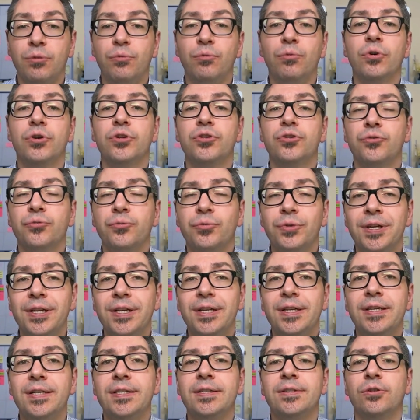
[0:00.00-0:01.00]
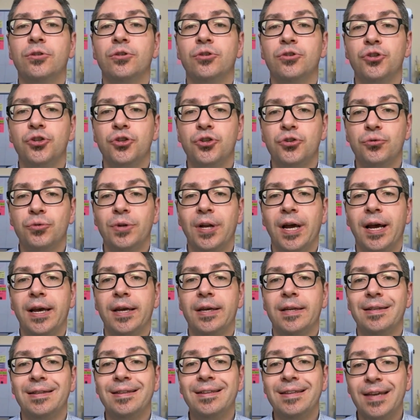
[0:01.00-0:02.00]
was released on
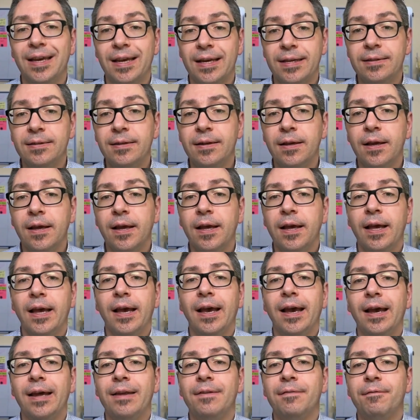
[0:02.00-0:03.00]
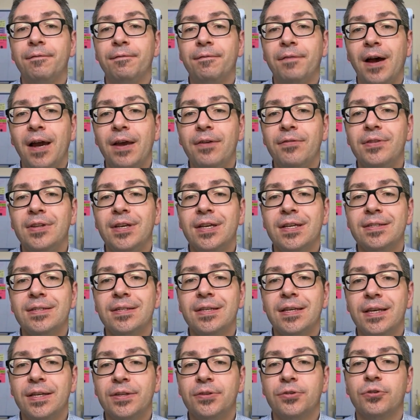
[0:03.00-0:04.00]
July 10, and 5
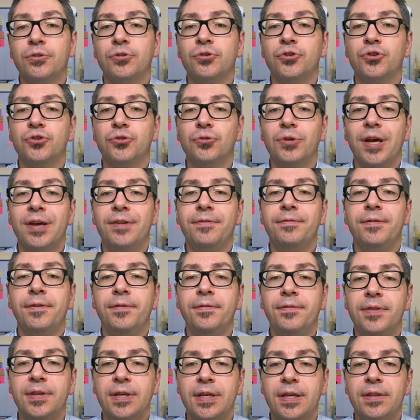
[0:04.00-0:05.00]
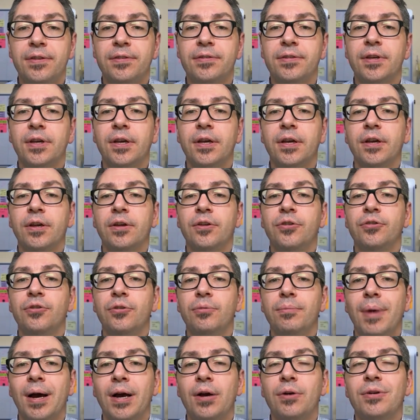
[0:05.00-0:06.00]
days later, on July 15th,
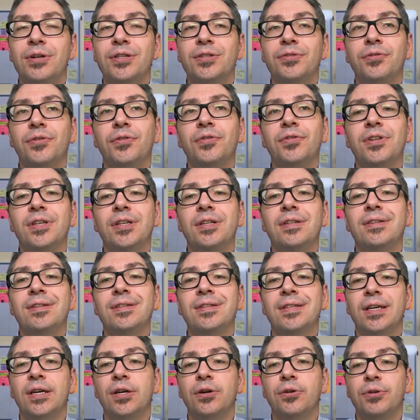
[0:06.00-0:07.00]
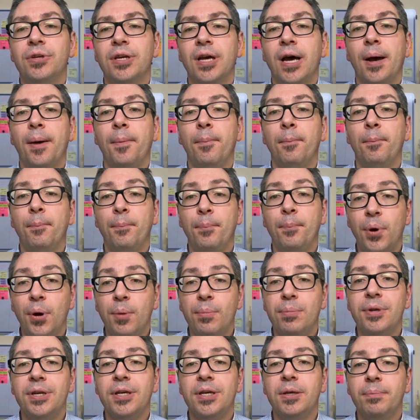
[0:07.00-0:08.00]
the macOS 15 Sequoia
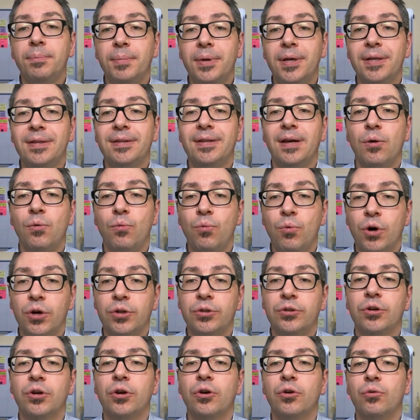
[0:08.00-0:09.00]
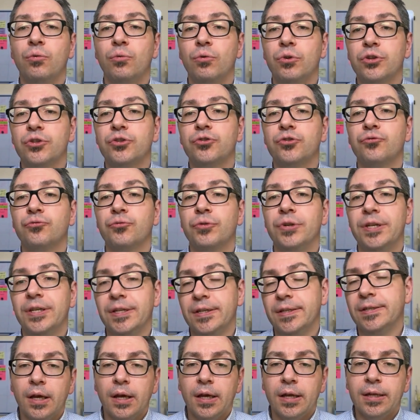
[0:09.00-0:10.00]
Public Beta 1 was
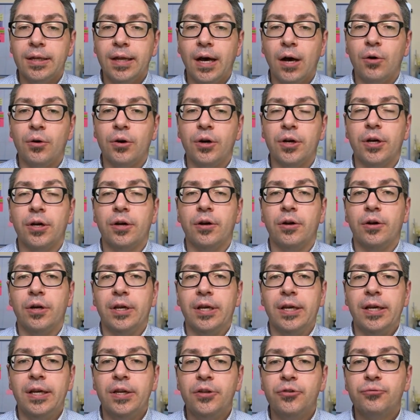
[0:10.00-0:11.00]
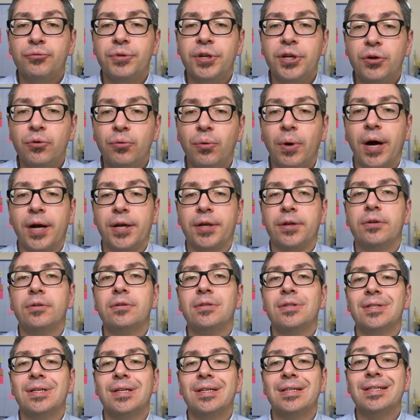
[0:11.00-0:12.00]
released. Now, it
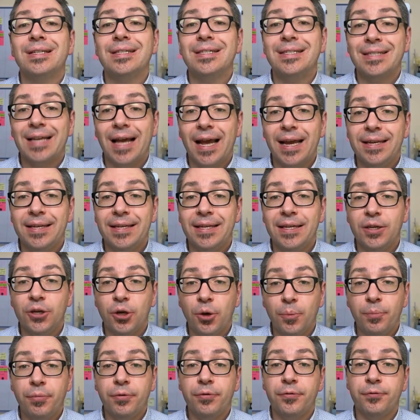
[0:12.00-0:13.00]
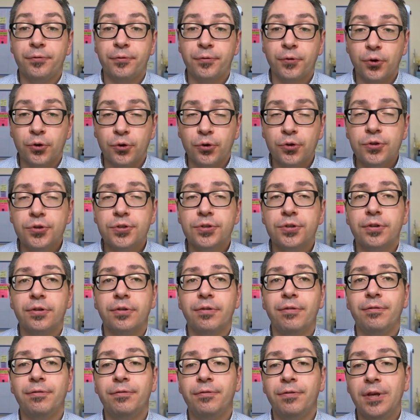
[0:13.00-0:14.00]
requires signing up first
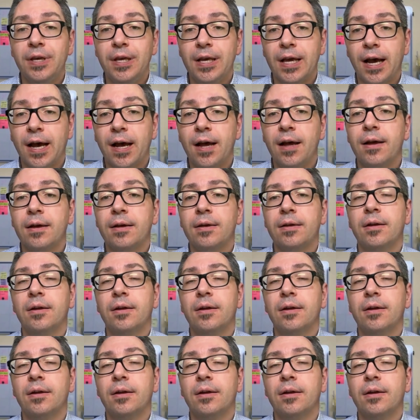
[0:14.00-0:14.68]
via